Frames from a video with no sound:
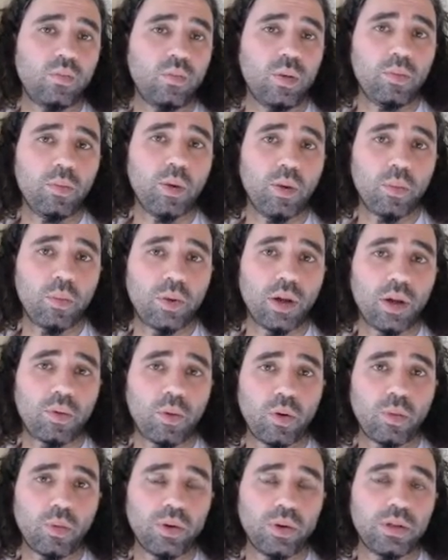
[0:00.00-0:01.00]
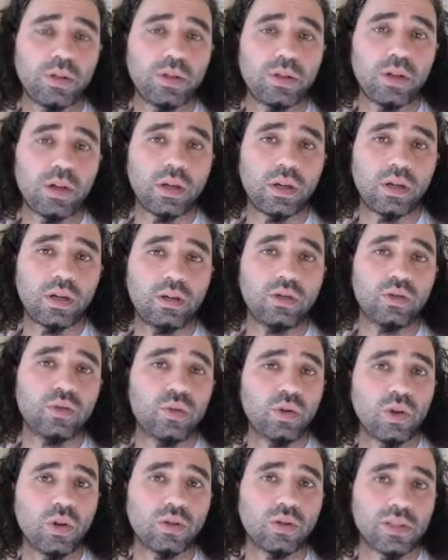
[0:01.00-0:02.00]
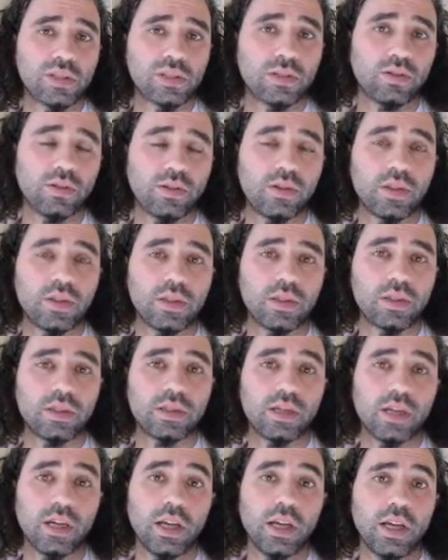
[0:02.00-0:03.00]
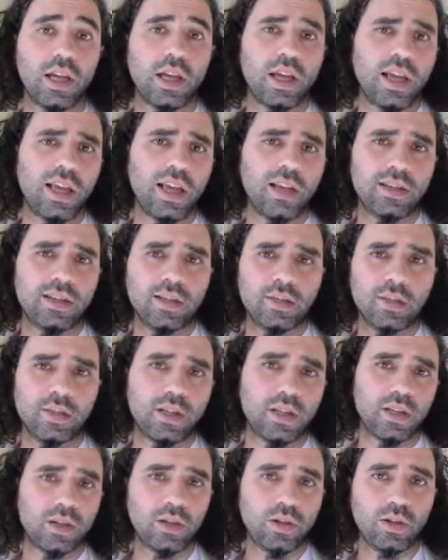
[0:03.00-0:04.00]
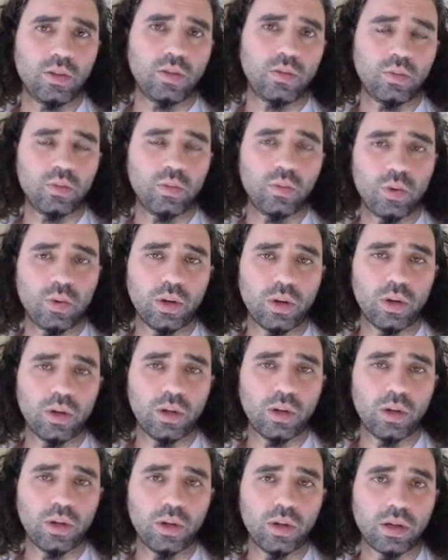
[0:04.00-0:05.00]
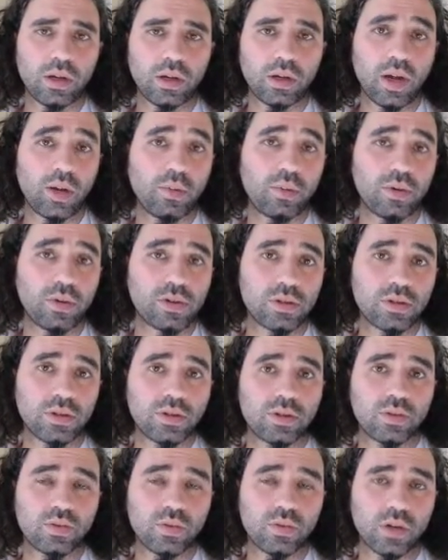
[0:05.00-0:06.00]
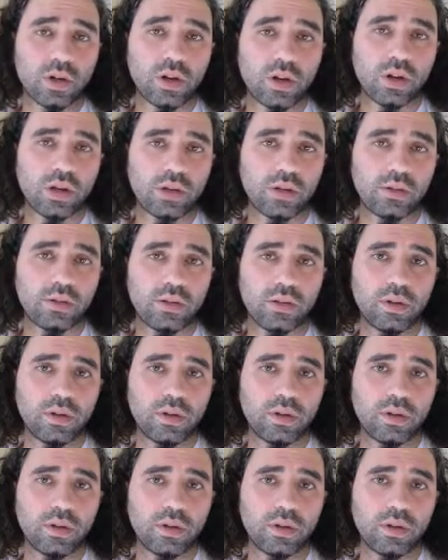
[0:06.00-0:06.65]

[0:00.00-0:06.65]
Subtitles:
one moment by moment, doing all these little things, and it's something that I personally just work on,